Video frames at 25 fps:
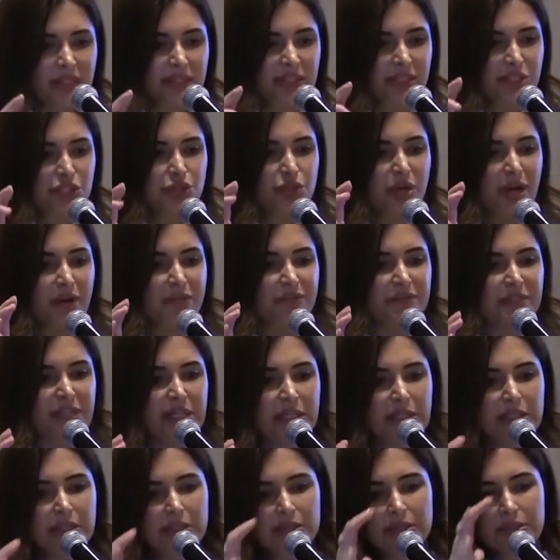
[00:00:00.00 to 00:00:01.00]
that you have
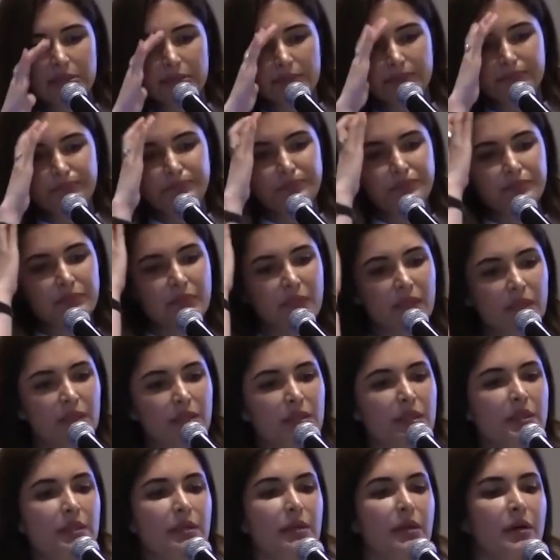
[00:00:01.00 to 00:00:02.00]
taken
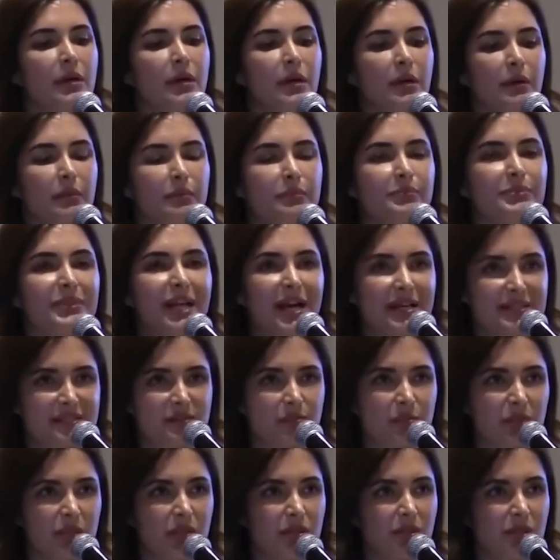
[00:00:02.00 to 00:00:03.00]
the
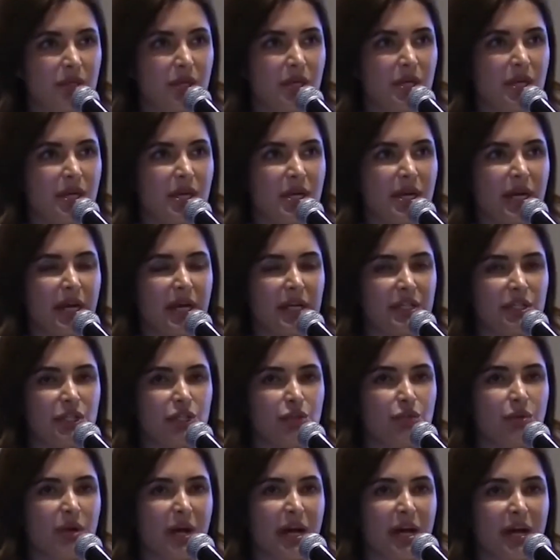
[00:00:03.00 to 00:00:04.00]
plasma and
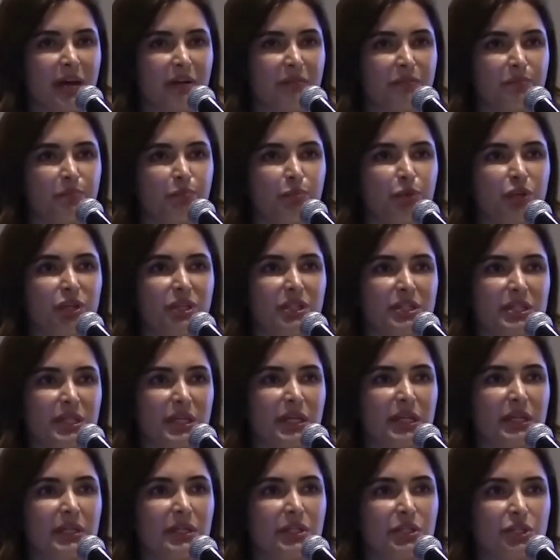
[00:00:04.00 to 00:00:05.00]
you have put
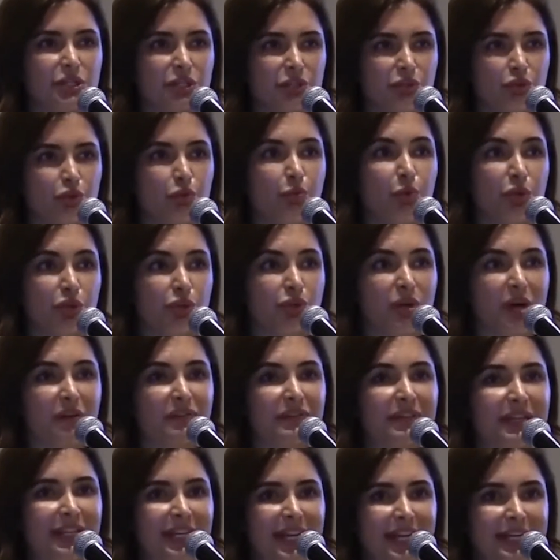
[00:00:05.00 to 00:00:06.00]
it in a tube, or you
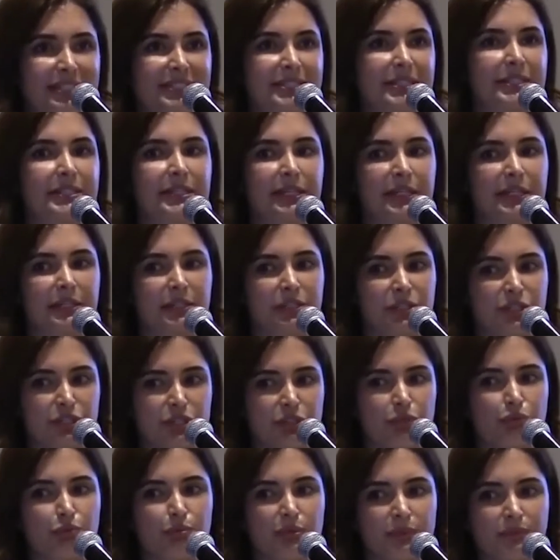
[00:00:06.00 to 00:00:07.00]
have collected in a
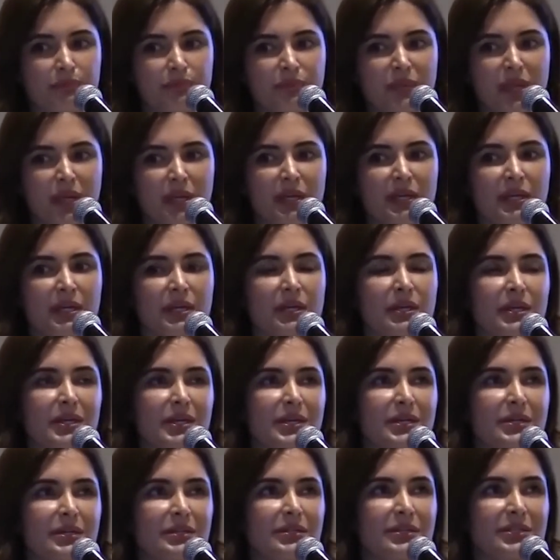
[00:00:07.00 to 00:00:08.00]
tube.
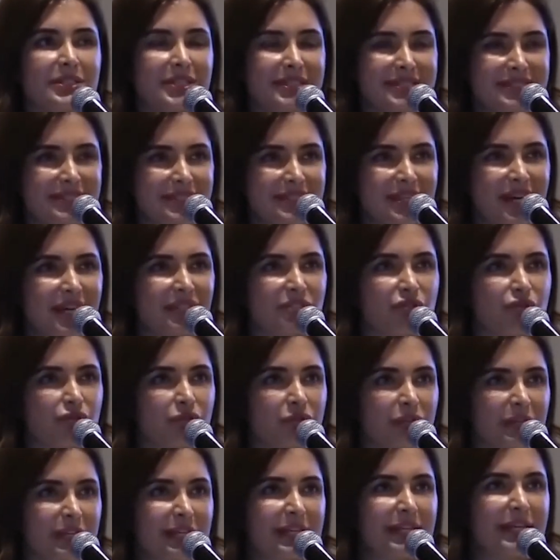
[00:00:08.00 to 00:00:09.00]
Does that
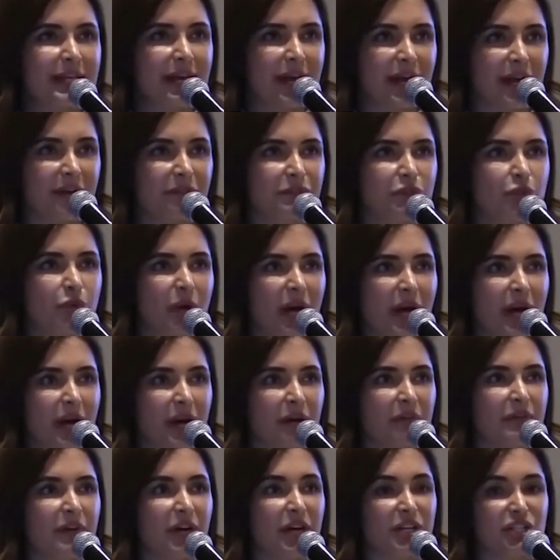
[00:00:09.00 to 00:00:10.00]
really have to
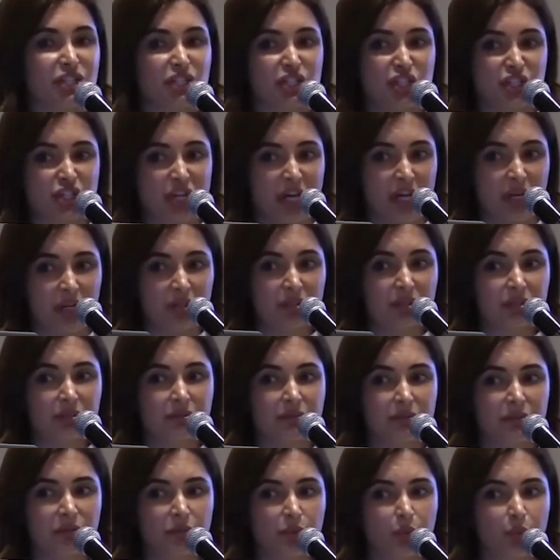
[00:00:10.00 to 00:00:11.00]
have a gel
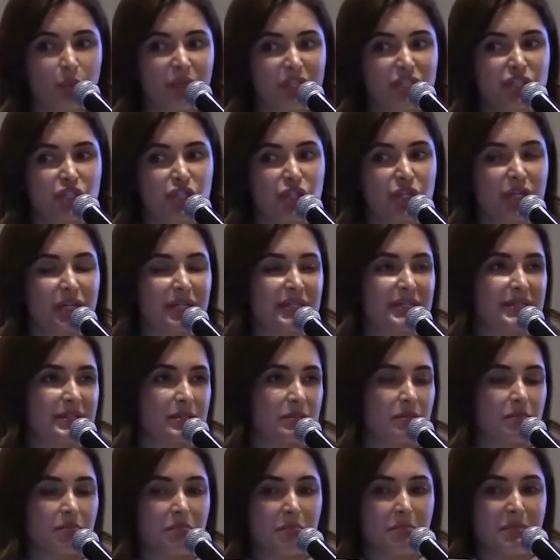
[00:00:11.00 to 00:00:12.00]
which
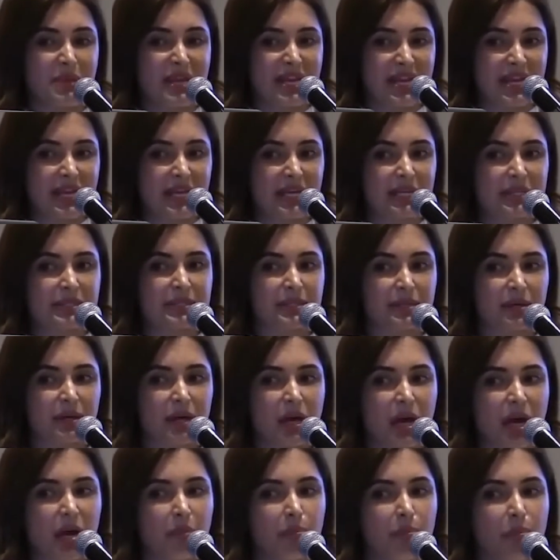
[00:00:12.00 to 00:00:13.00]
is
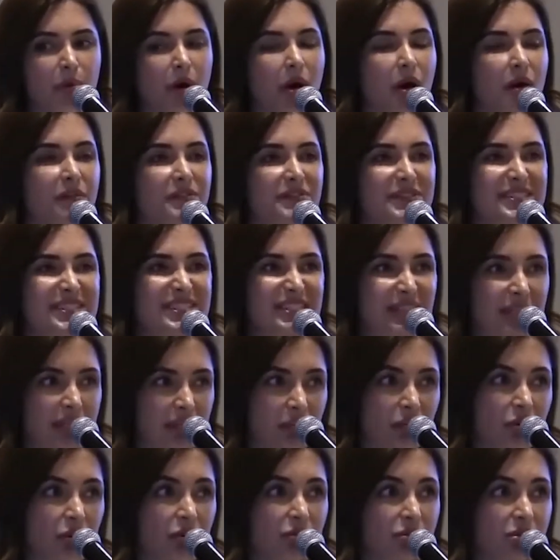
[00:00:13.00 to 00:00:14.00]
made up of
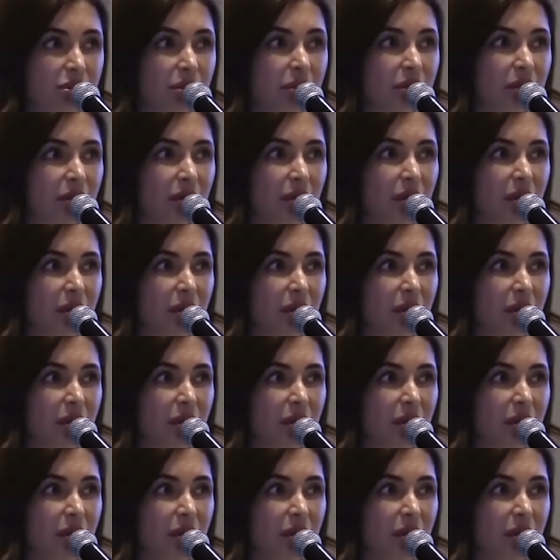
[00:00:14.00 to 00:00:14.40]
silicone?